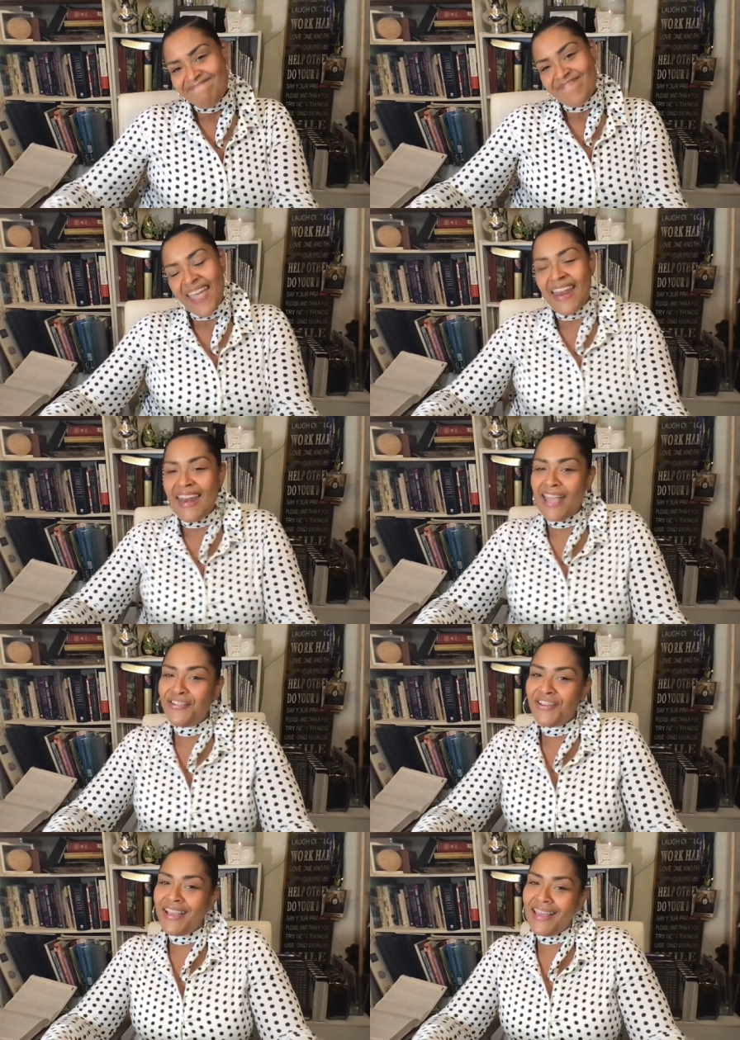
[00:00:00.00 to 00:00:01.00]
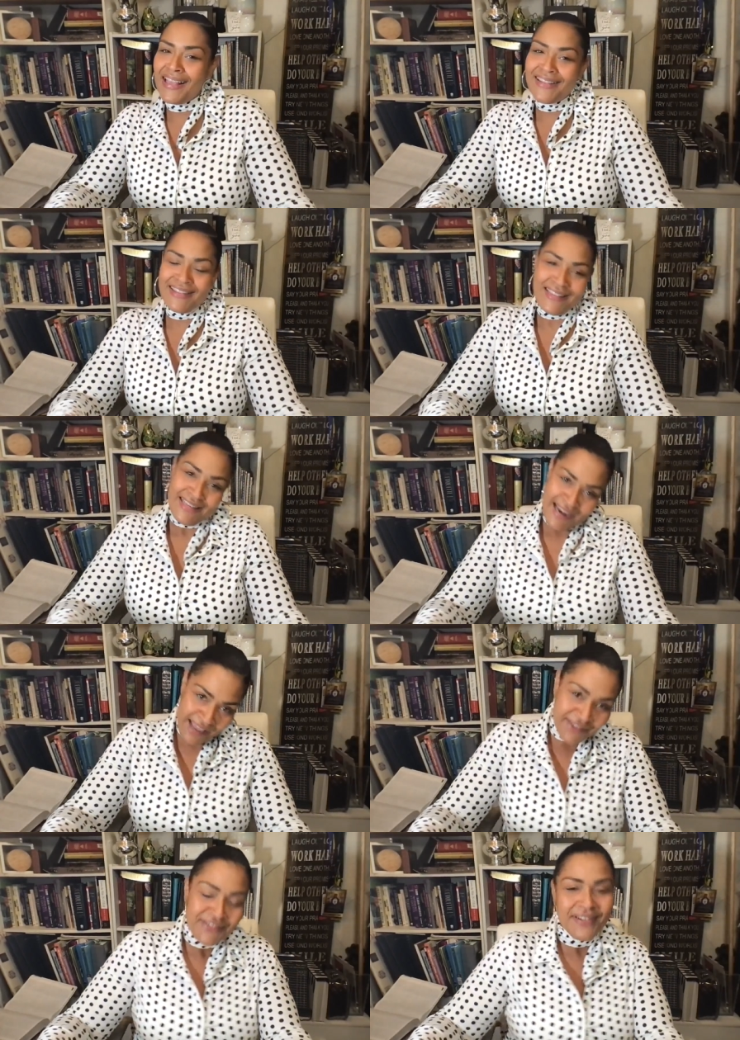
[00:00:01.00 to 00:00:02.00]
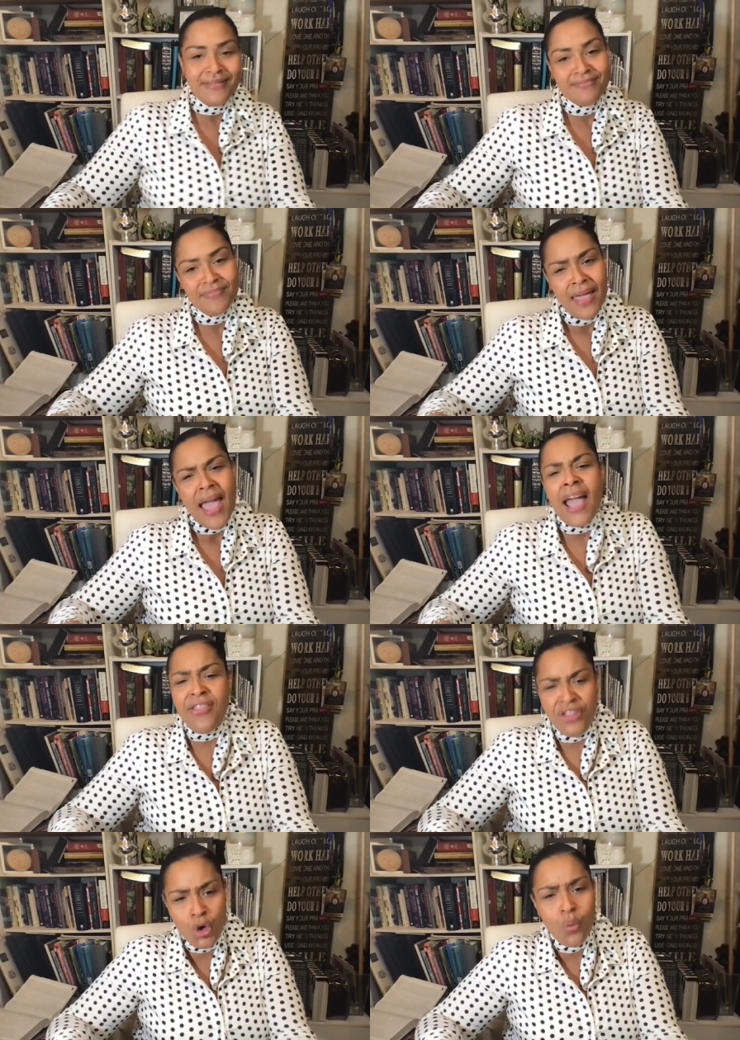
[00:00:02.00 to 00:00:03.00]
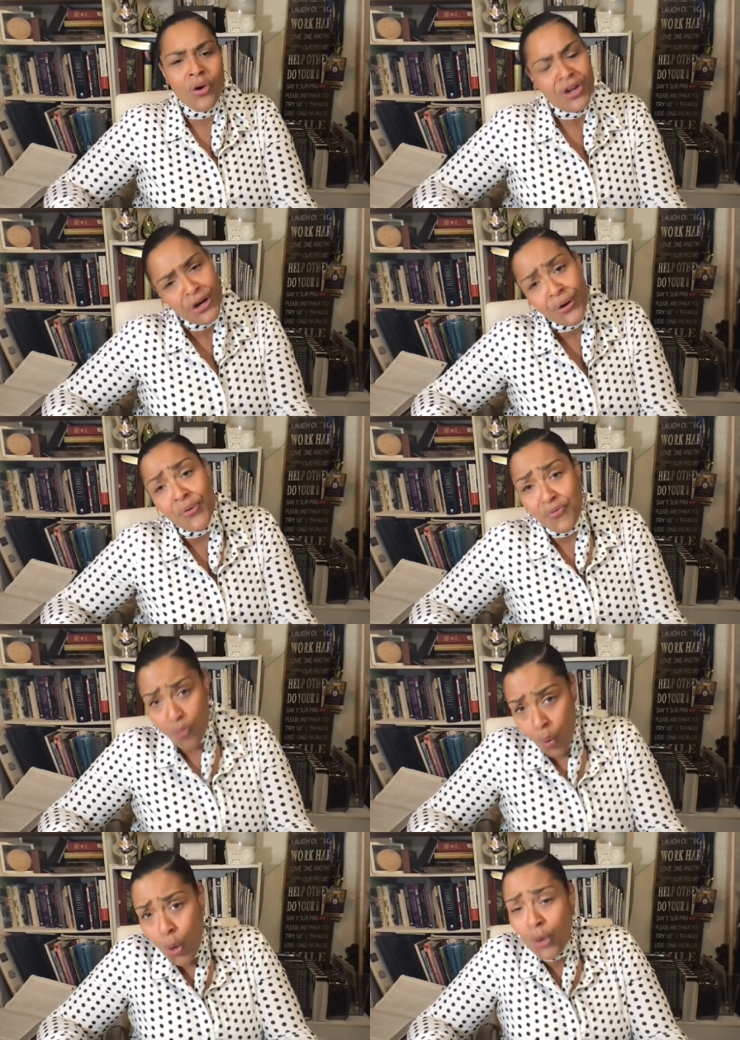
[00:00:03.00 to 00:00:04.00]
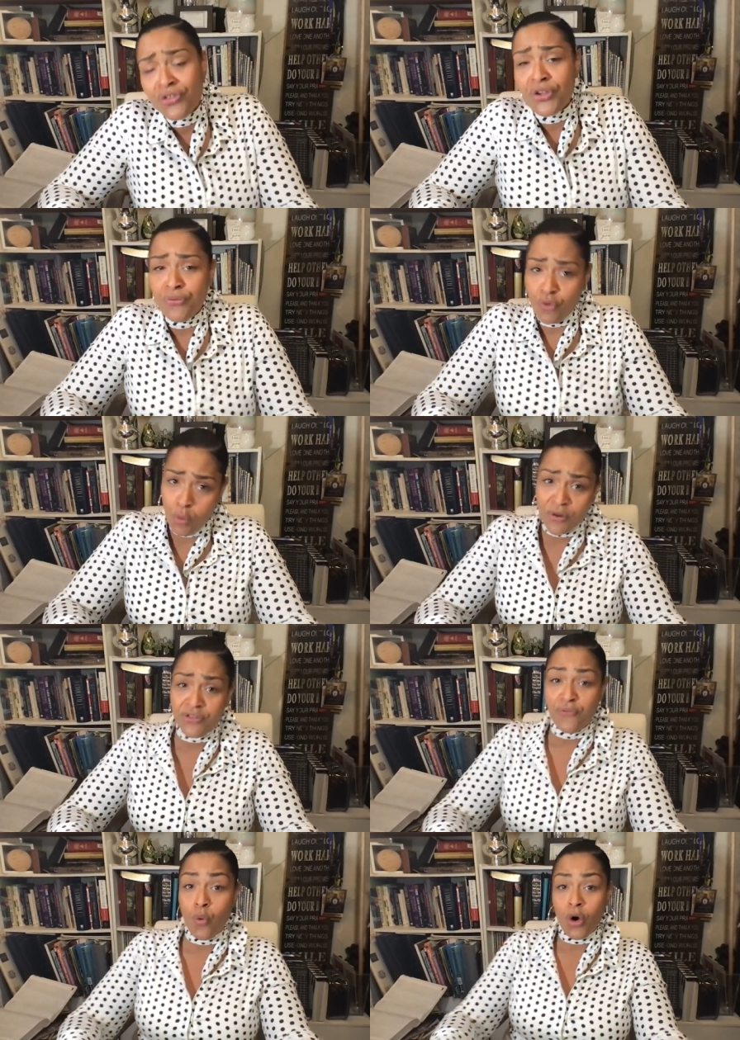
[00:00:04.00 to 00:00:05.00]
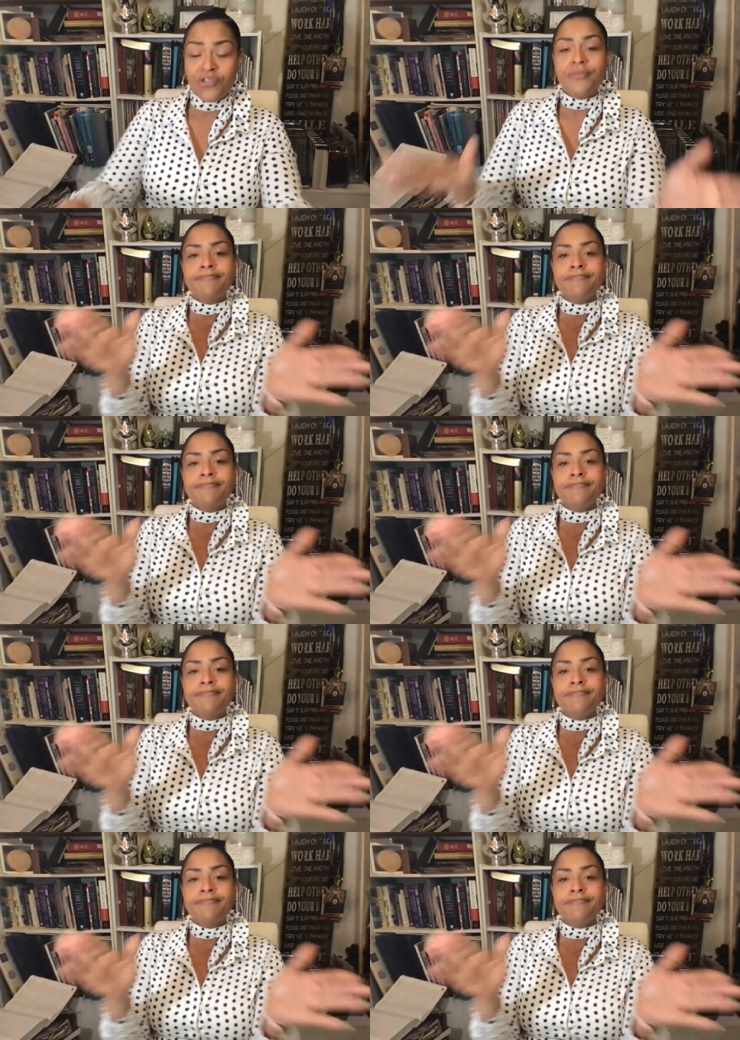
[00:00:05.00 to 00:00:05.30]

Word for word: and nation against nation. And you will hear of wars and rumors of wars.